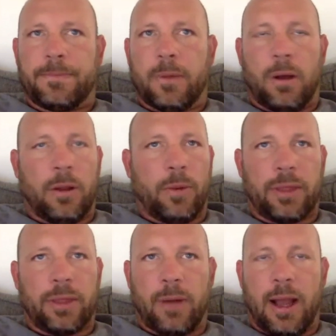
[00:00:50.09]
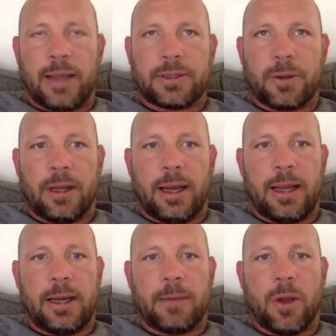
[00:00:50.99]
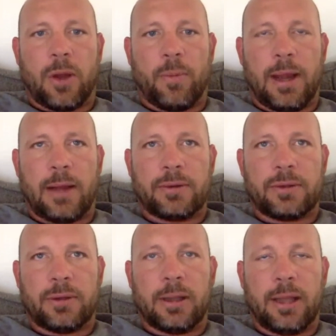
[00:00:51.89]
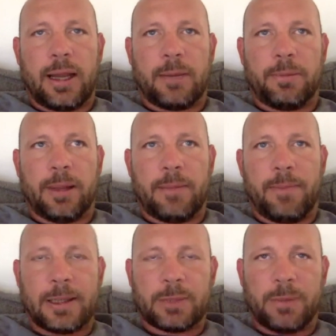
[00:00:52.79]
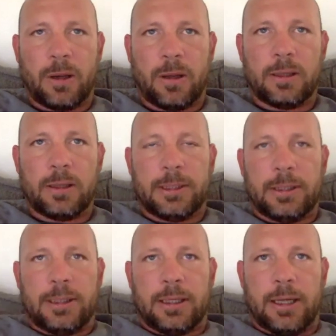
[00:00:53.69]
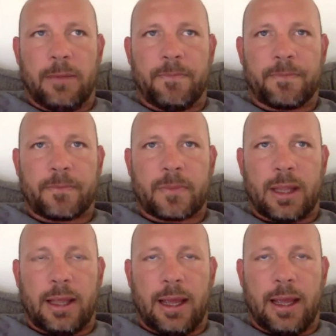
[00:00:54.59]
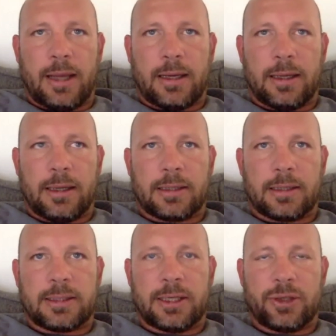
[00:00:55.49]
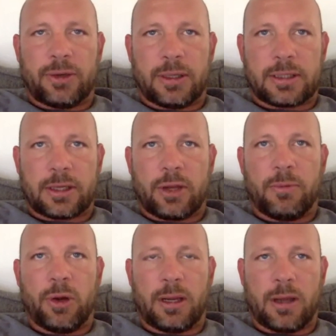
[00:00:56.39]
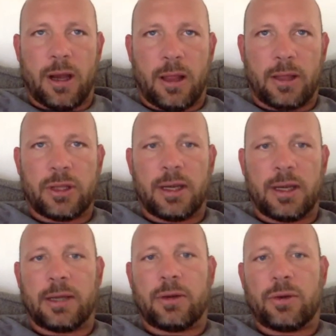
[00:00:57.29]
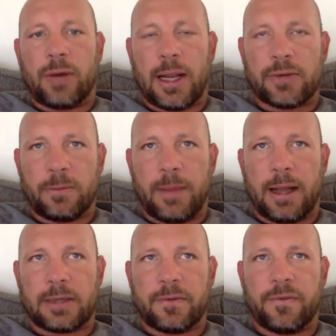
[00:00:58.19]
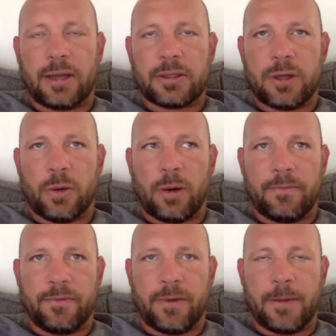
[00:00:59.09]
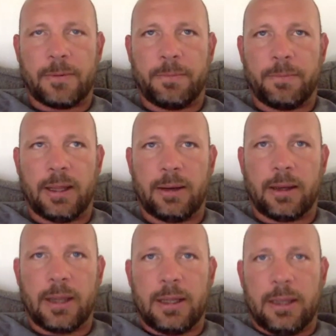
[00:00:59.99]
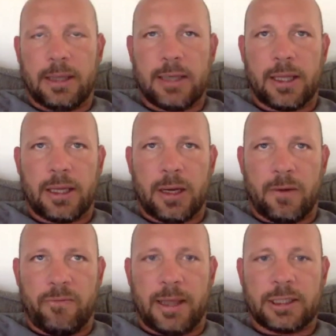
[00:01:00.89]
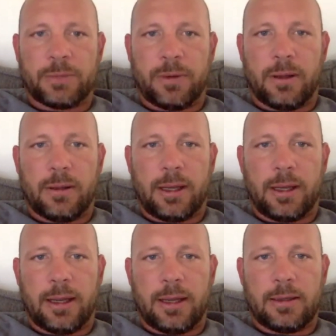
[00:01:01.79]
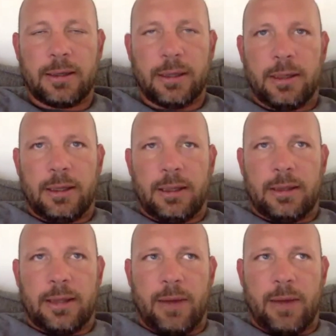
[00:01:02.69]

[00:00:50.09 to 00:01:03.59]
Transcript: all the way through high school, and then I ended up coming out to LA to play baseball um, at Citrus Community College, and then I transferred back to Fresno, where I'm from, to play another year of baseball, and that